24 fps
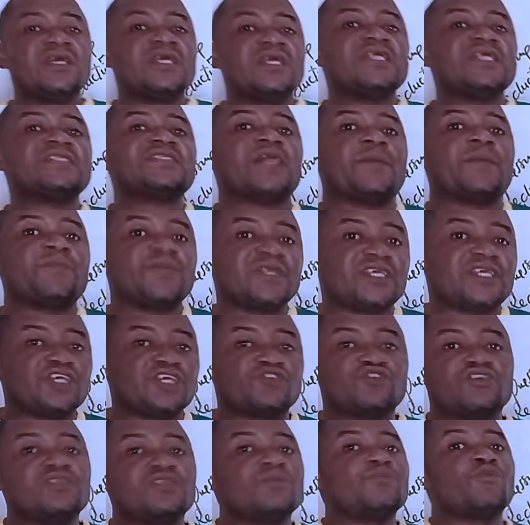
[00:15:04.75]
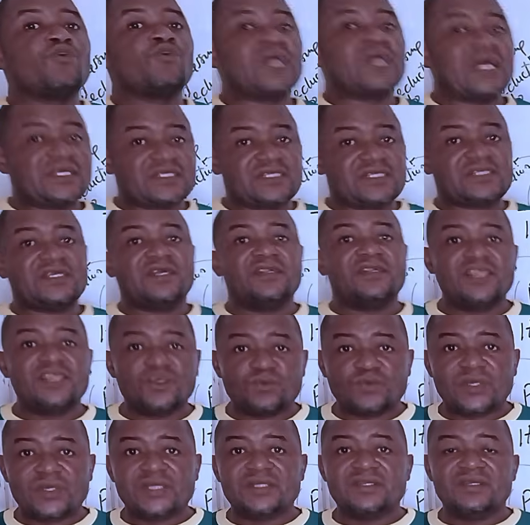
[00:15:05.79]
its application in both gases and
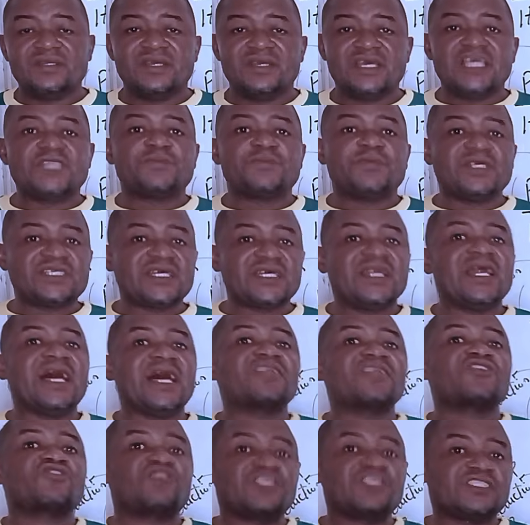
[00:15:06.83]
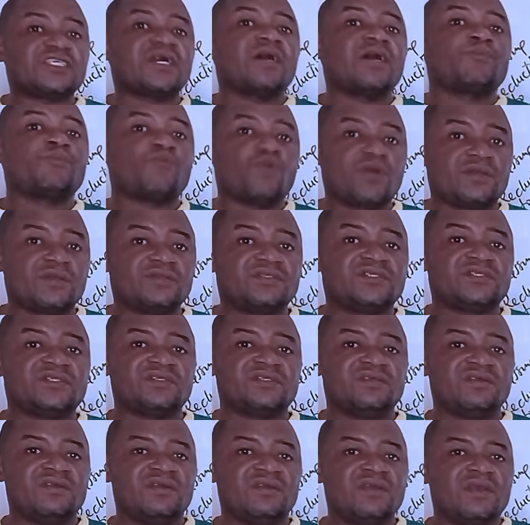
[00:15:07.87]
liquid, especially at critical points.